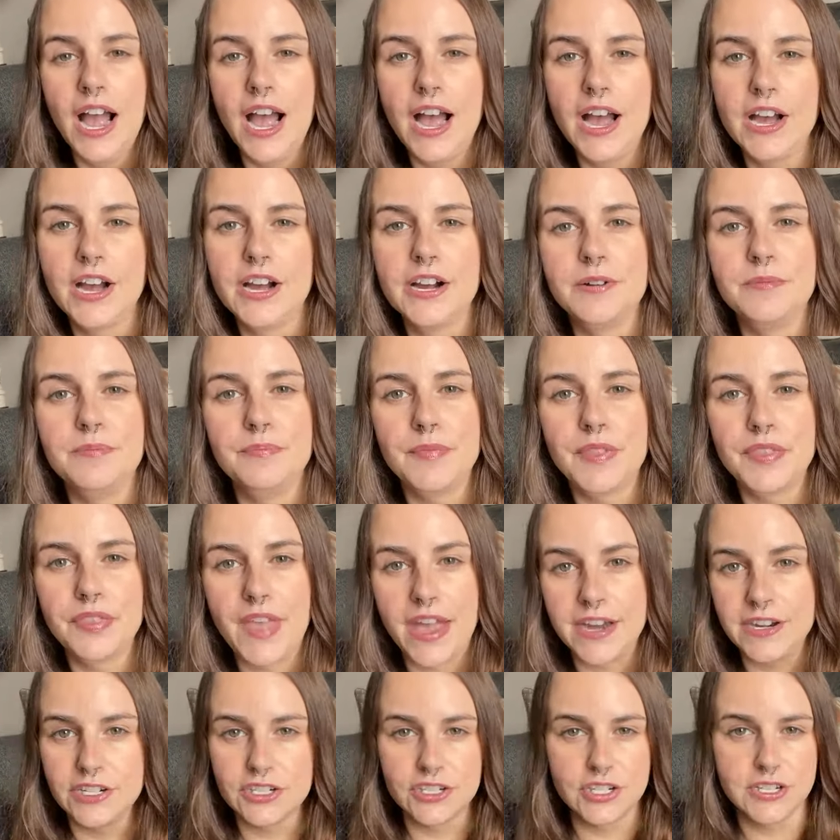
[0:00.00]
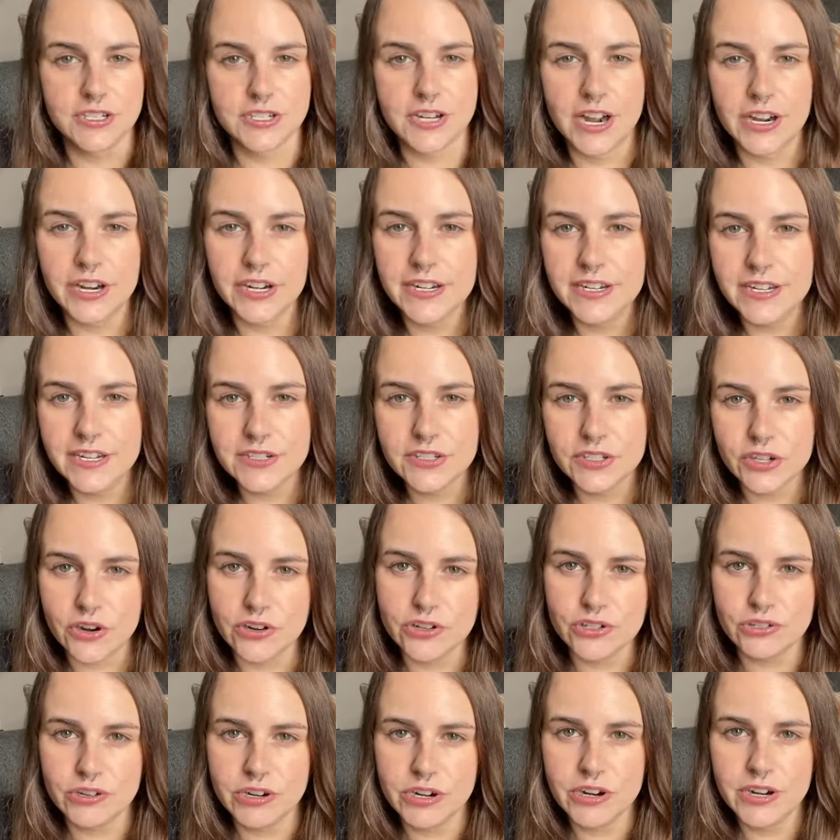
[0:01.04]
Um, they, she's not going to need
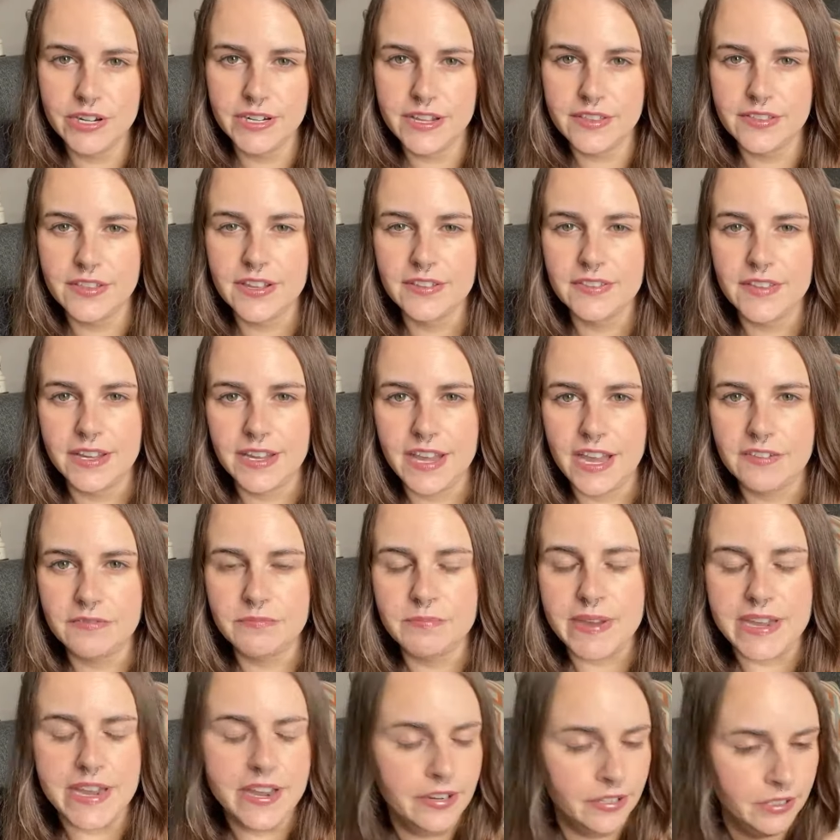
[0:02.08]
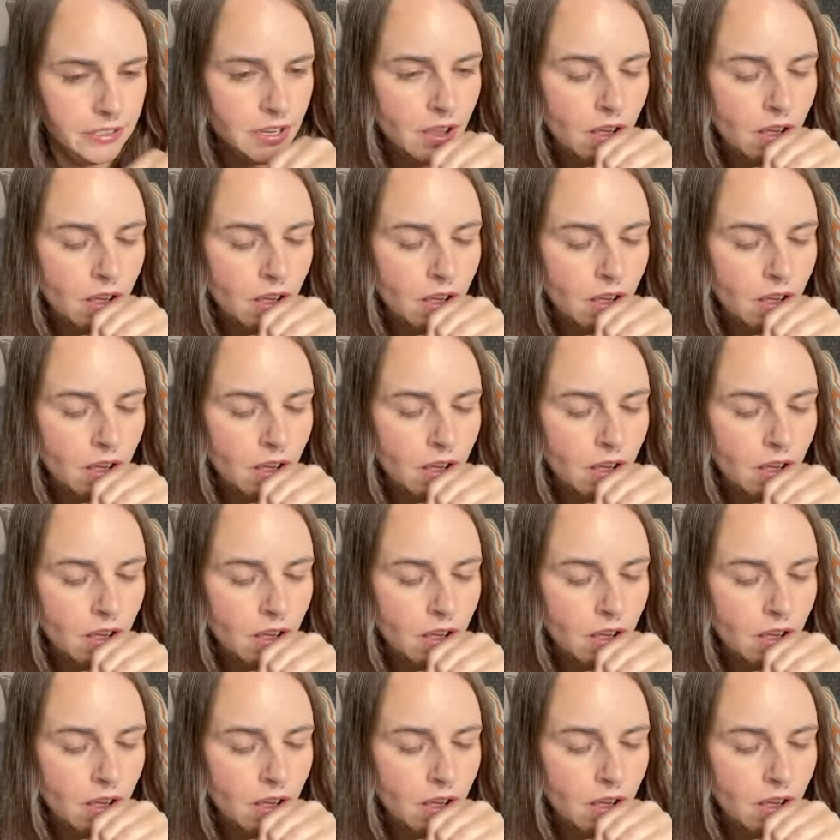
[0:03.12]
surgery or anything. They gave me.